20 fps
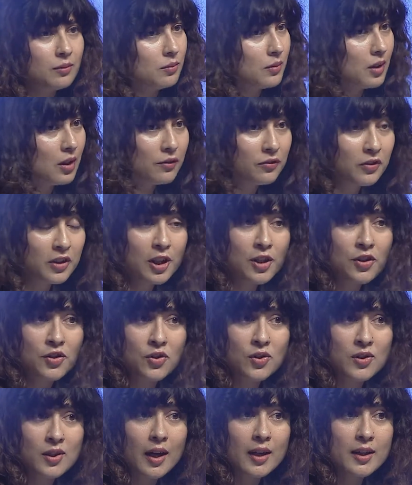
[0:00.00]
a village
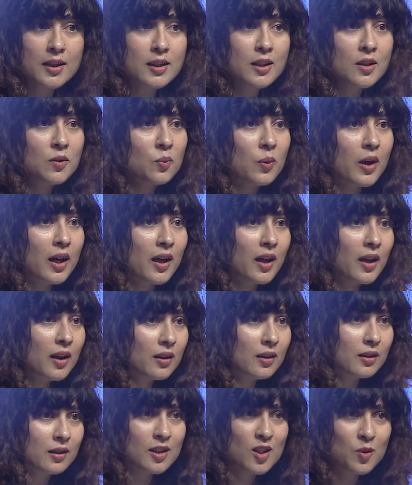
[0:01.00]
society where
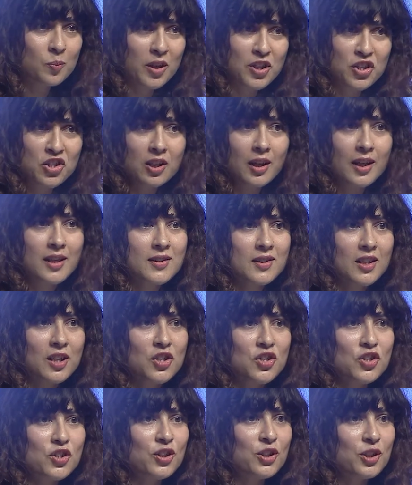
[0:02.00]
the
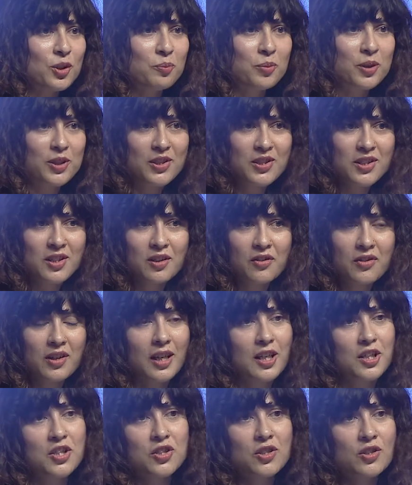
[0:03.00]
spatialization, the personal
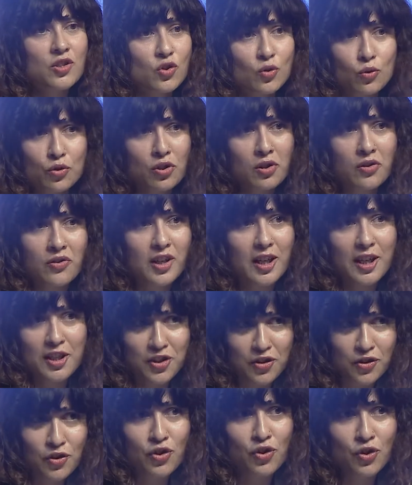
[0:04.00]
relations, social
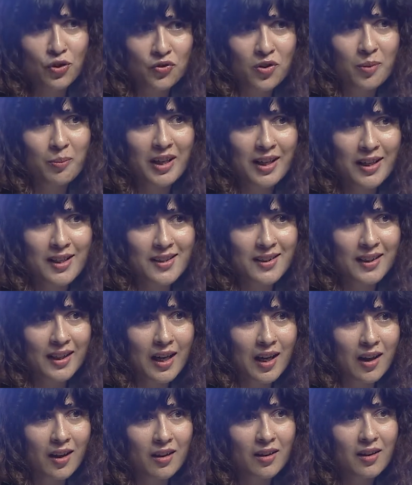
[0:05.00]
relations should remain as they
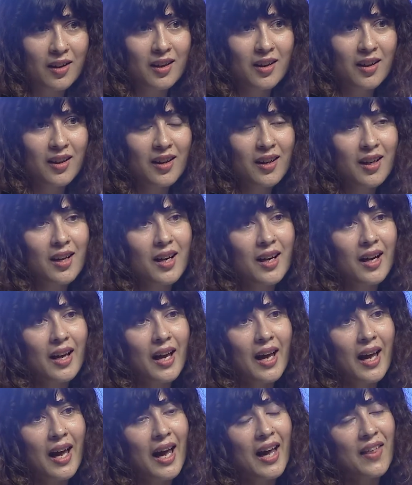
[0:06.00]
are.
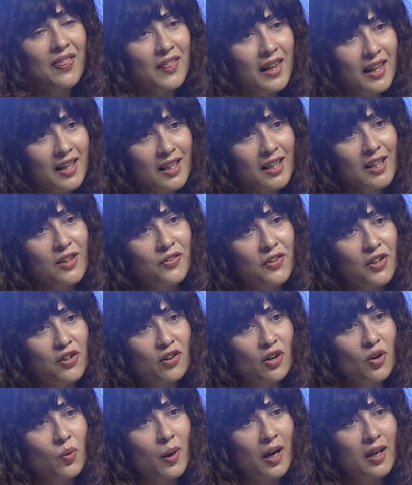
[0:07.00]
And then if he
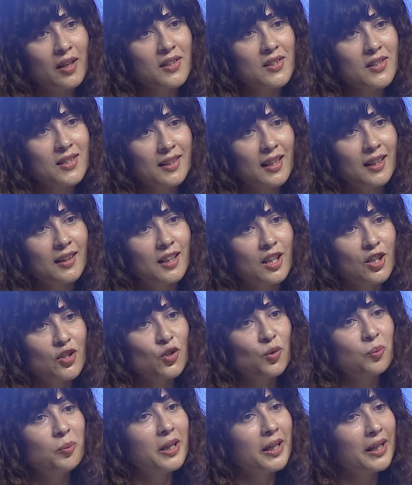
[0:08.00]
requires that there
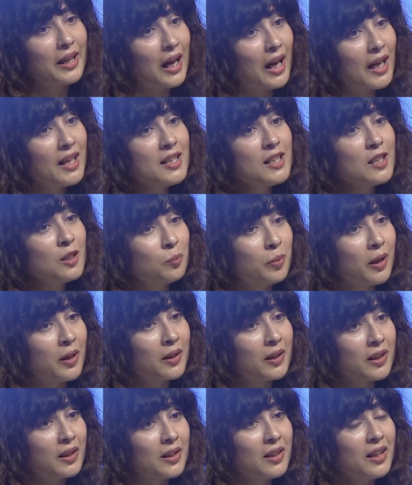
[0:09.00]
should be an ideal
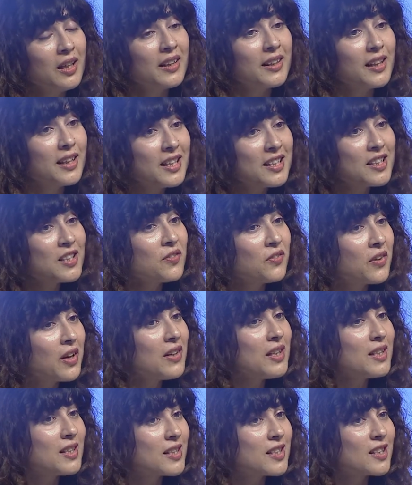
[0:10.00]
Bhangi, then it's a
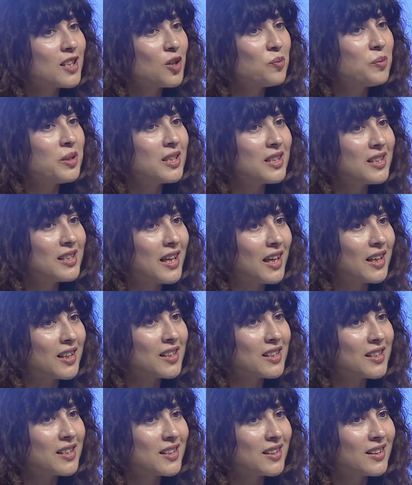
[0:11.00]
very disturbing
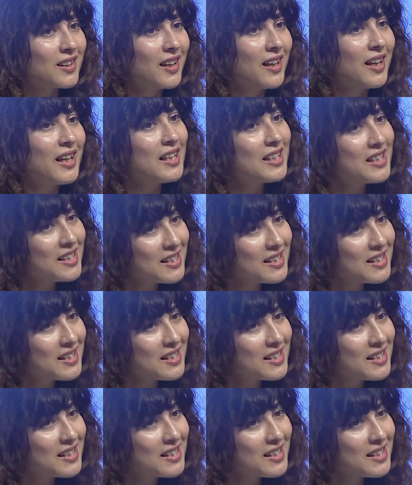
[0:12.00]
text. It is